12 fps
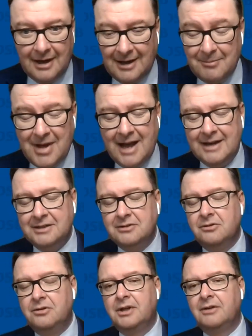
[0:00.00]
uh,
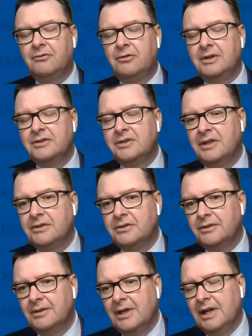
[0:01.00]
mathematics learning, for
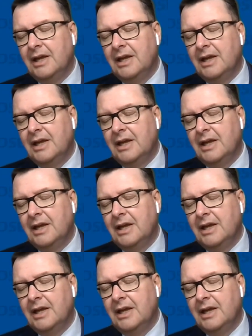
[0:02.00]
instance,